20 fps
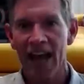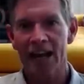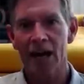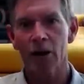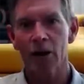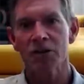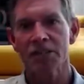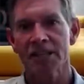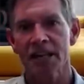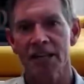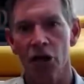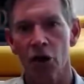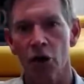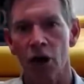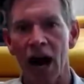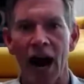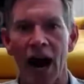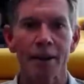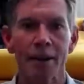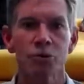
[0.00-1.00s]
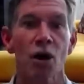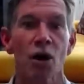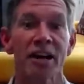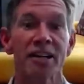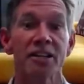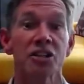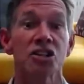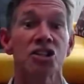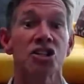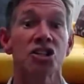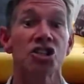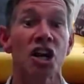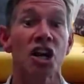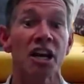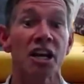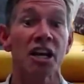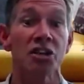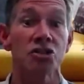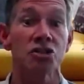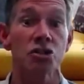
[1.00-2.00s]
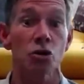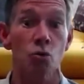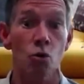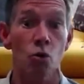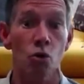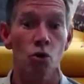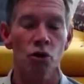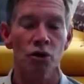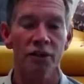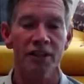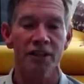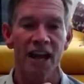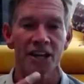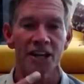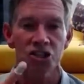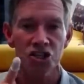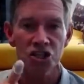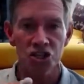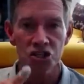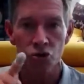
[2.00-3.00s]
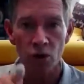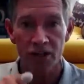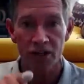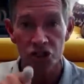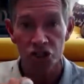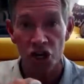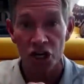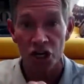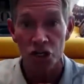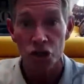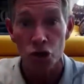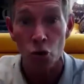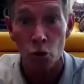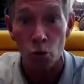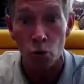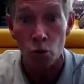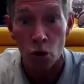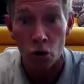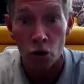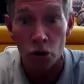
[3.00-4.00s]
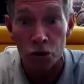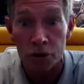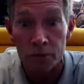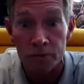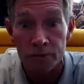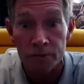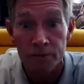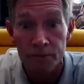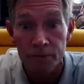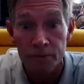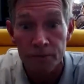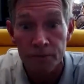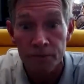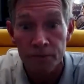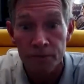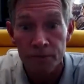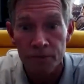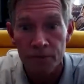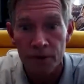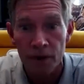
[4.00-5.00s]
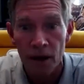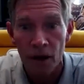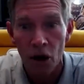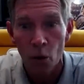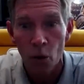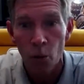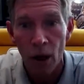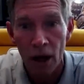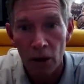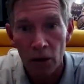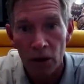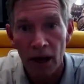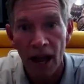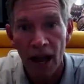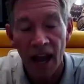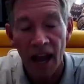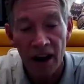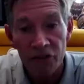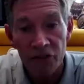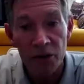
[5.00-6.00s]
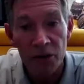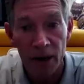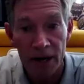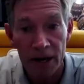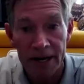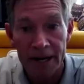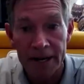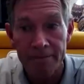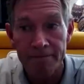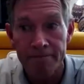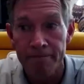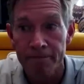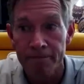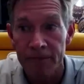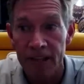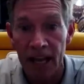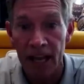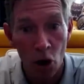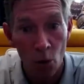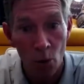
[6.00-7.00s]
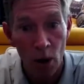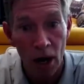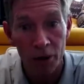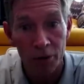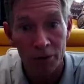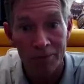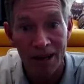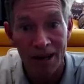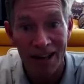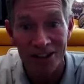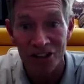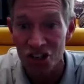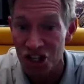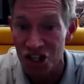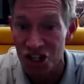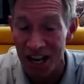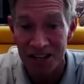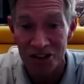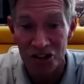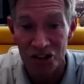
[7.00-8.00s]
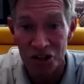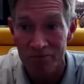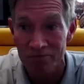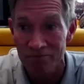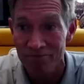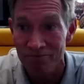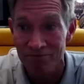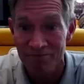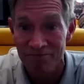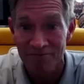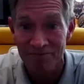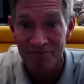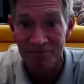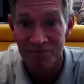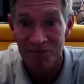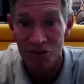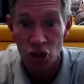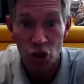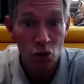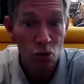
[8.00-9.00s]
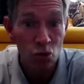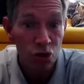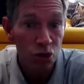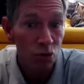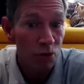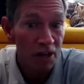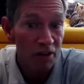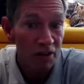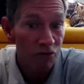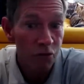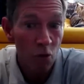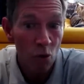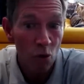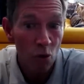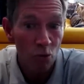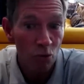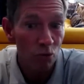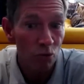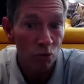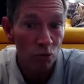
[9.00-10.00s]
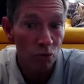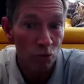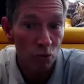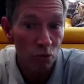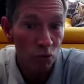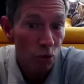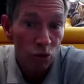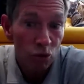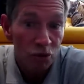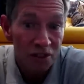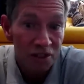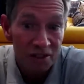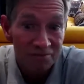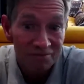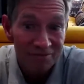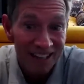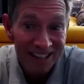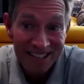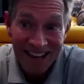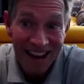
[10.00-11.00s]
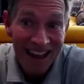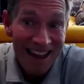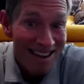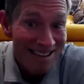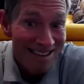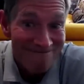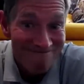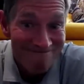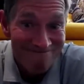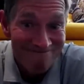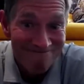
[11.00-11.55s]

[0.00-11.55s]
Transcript: And I always say, I'm trying to change the world and she's trying to change your world. Well, everybody can go out and change 2, 3, 4 worlds a day.